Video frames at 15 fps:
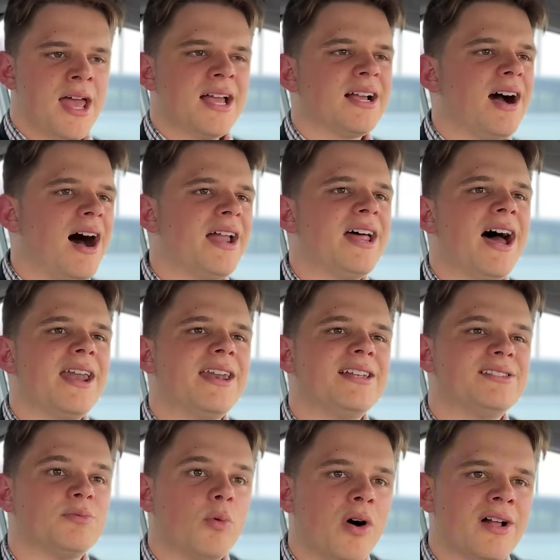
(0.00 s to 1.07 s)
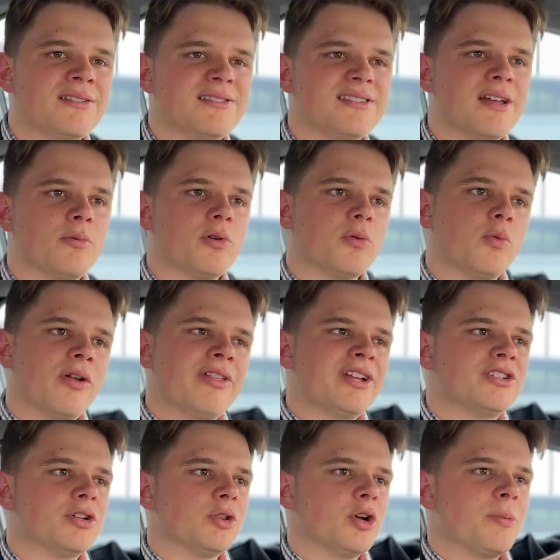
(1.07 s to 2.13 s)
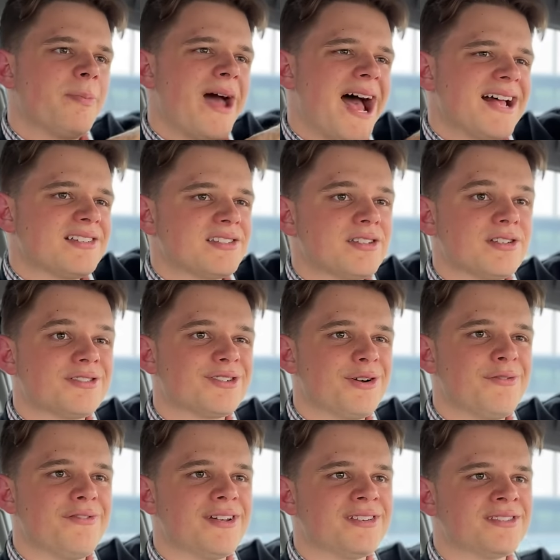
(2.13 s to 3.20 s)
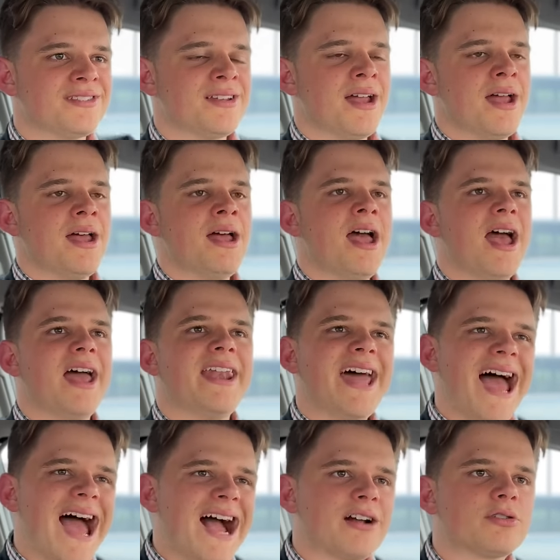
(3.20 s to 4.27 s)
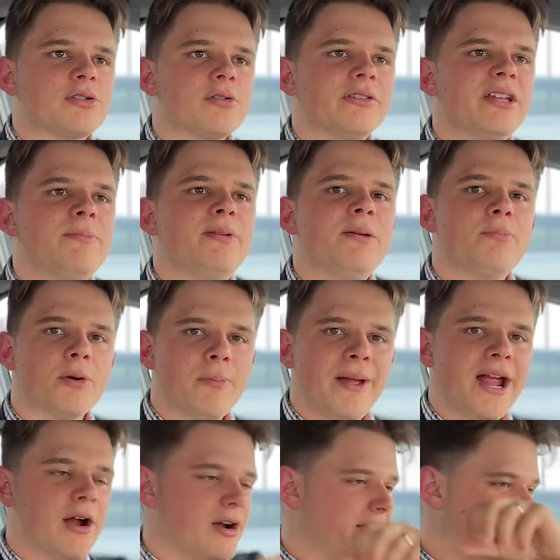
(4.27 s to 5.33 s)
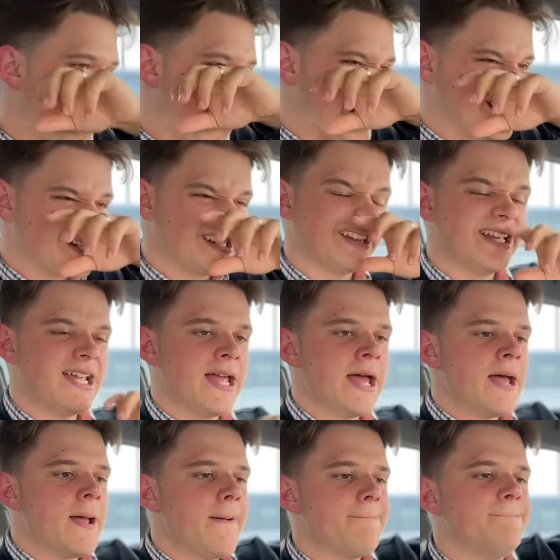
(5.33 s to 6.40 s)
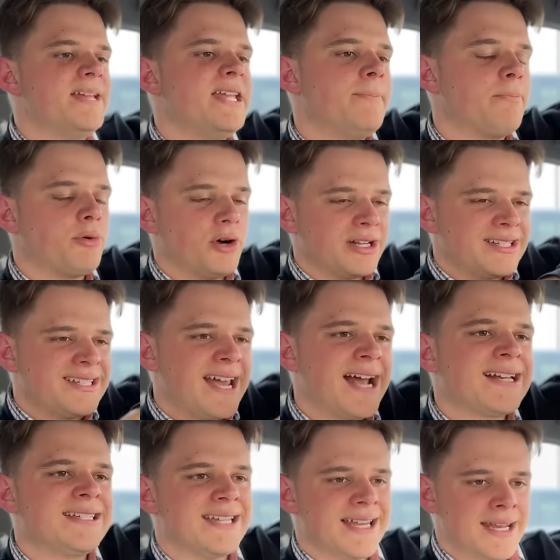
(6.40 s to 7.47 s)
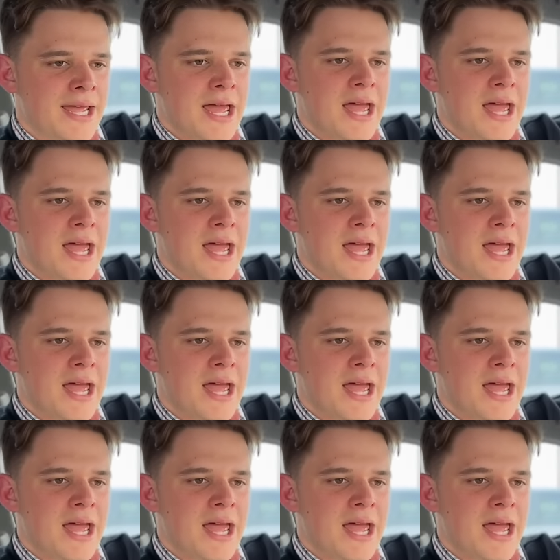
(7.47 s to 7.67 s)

God had his ones that were willing to look past the surface and actually be prepared and actually be protected